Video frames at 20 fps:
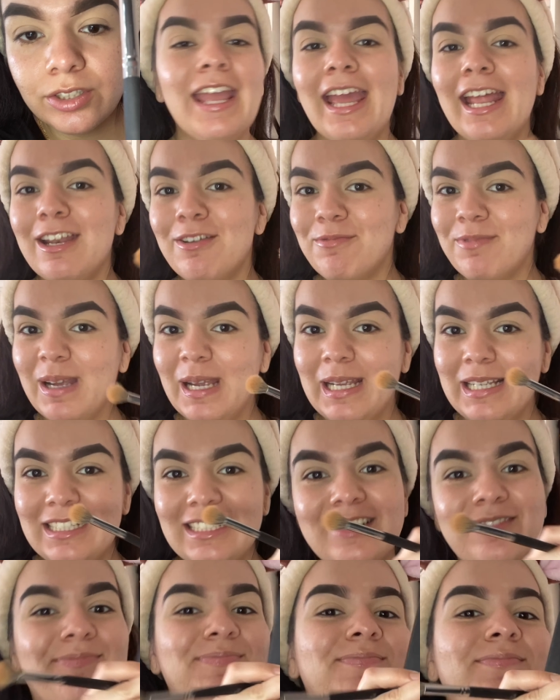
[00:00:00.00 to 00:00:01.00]
Anyways,
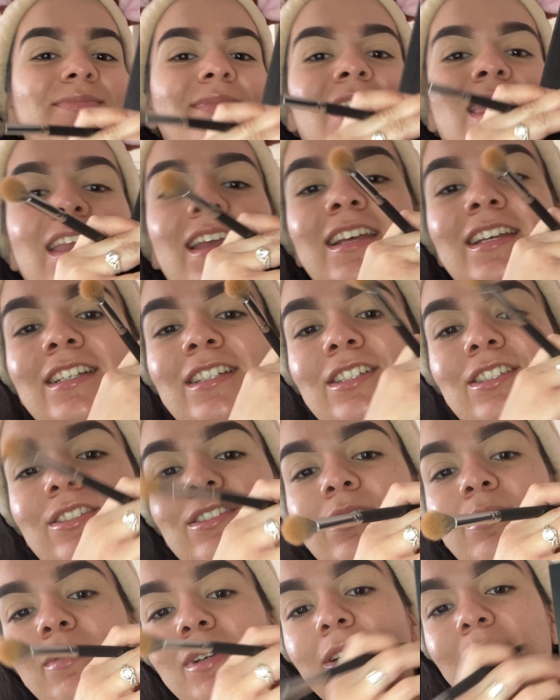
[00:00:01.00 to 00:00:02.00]
so
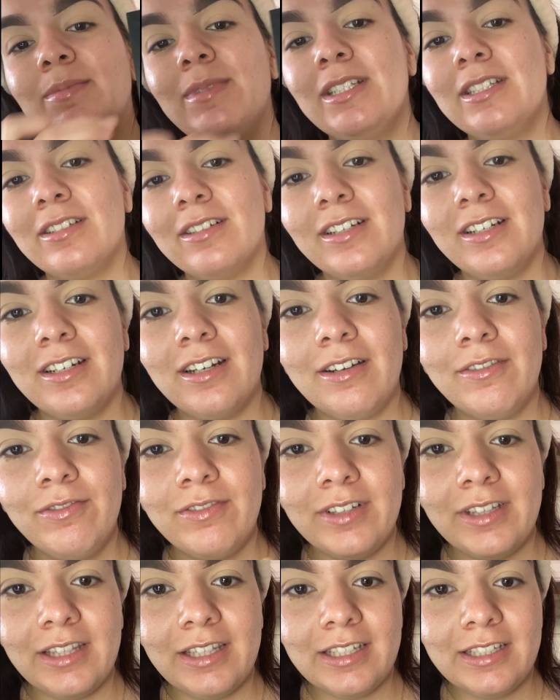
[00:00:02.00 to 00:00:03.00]
I'm going to be starting off
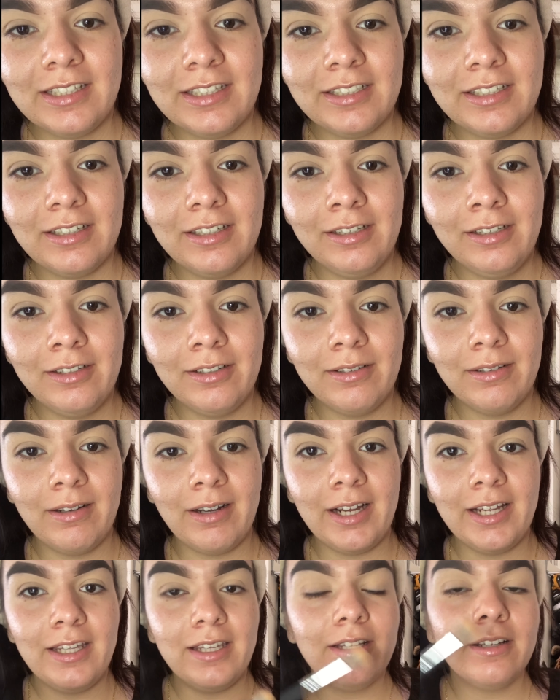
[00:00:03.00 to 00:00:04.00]
with this color
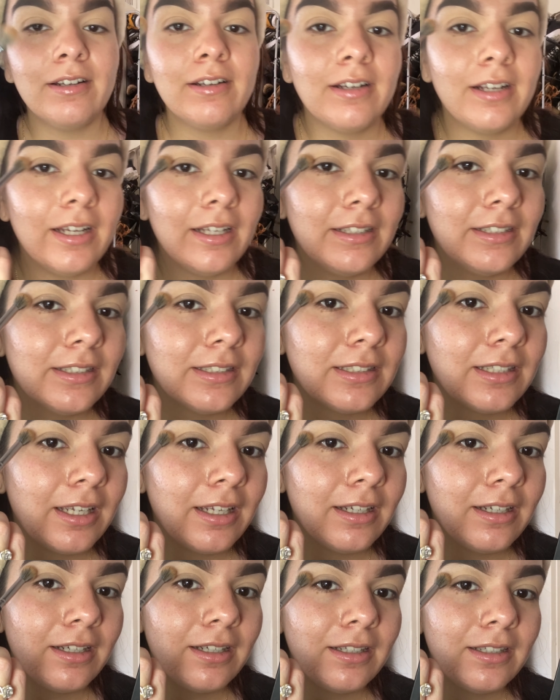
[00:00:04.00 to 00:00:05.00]
right here and just
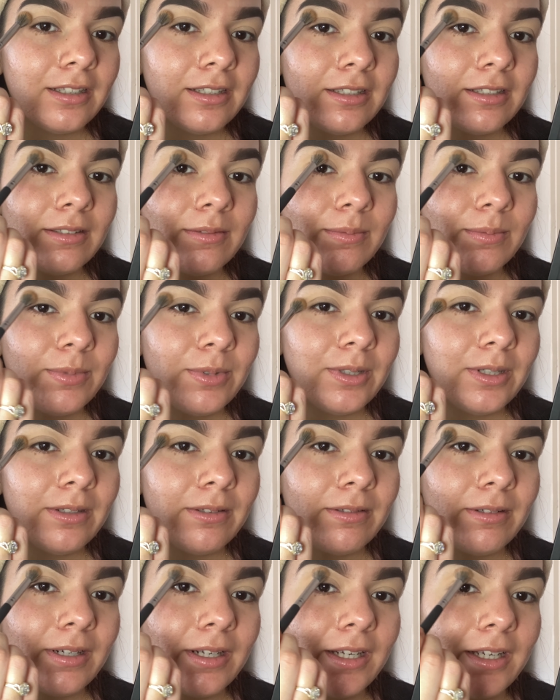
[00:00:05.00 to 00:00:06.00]
like put it
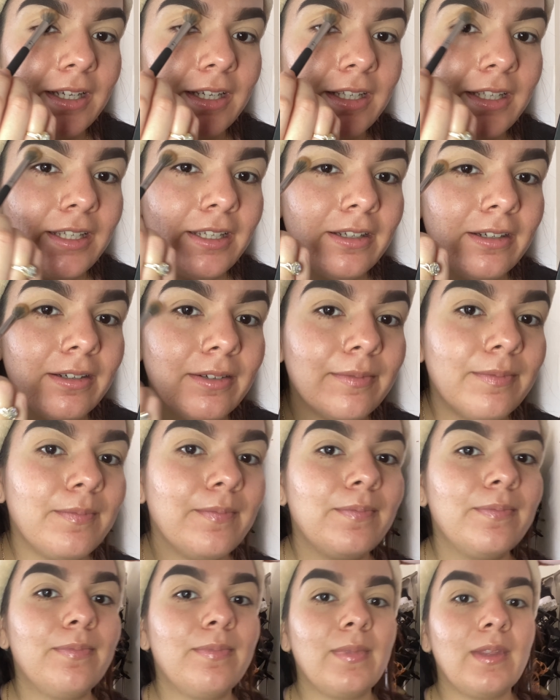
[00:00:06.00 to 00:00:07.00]
right here.
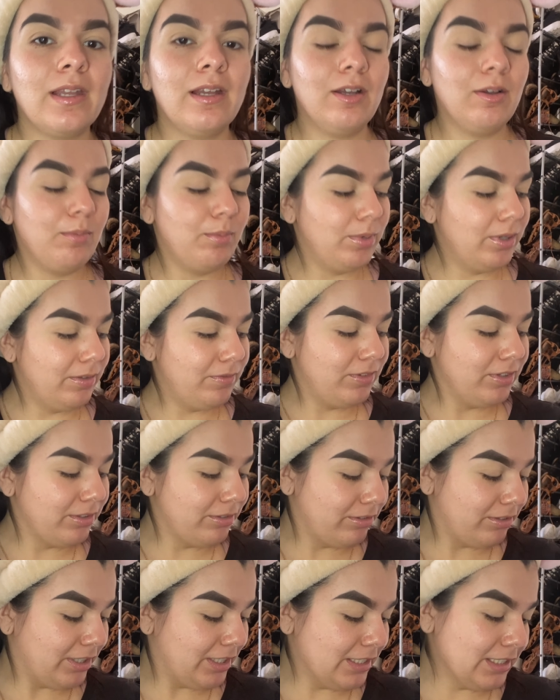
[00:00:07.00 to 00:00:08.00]
Above the
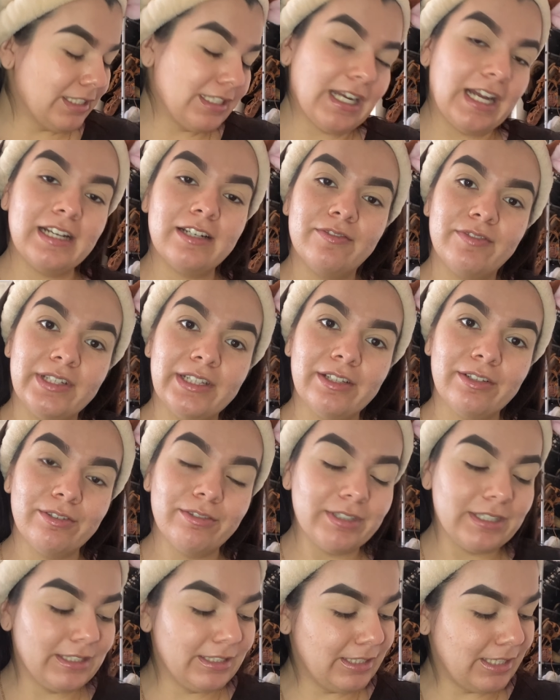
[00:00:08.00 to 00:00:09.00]
crease, kind of in the
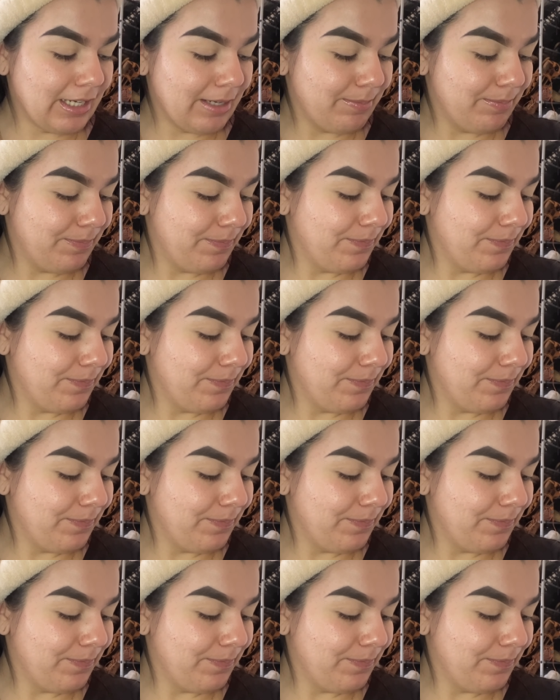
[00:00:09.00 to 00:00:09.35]
crease type.